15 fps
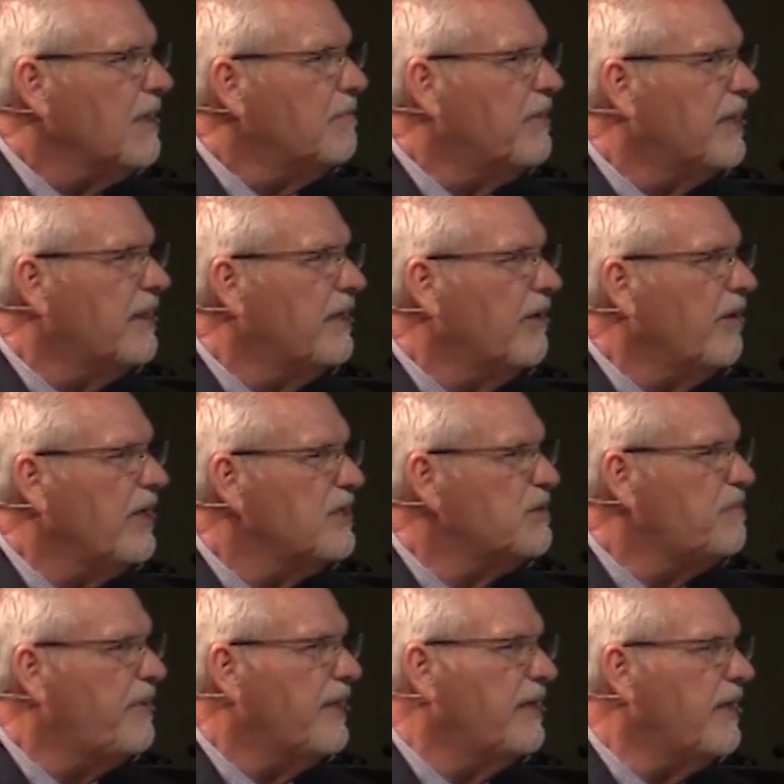But there
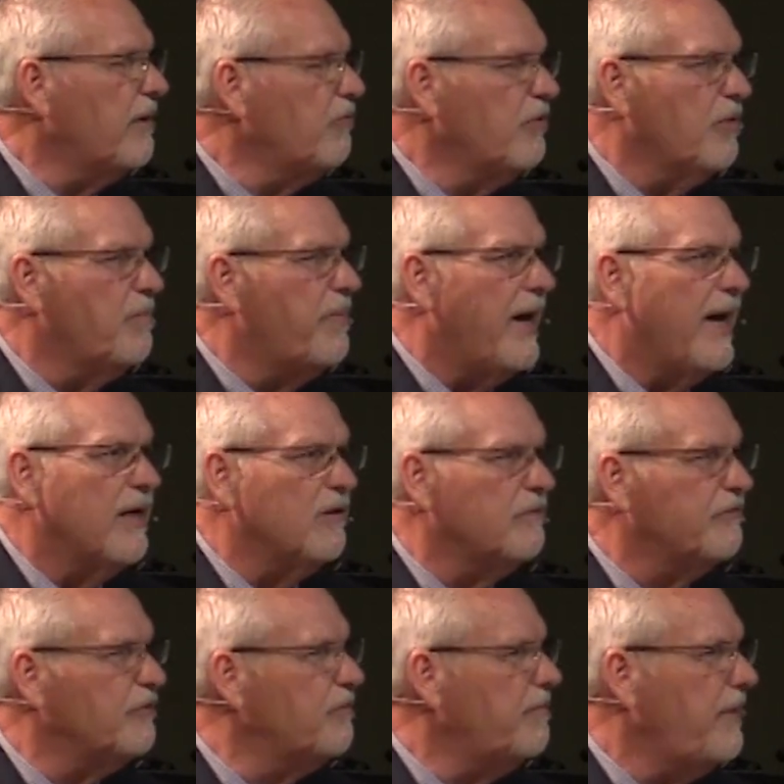has been a real battle
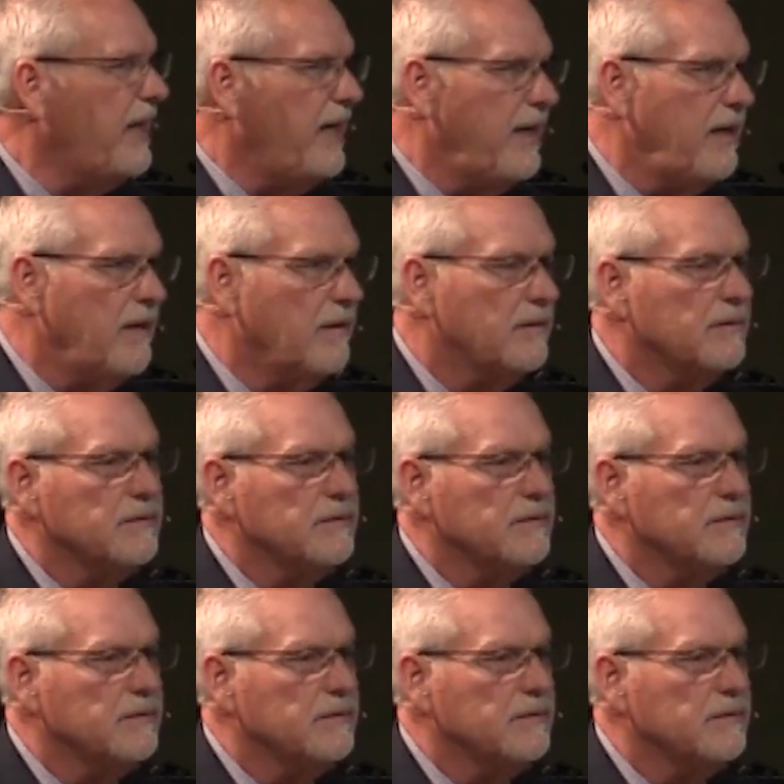for me,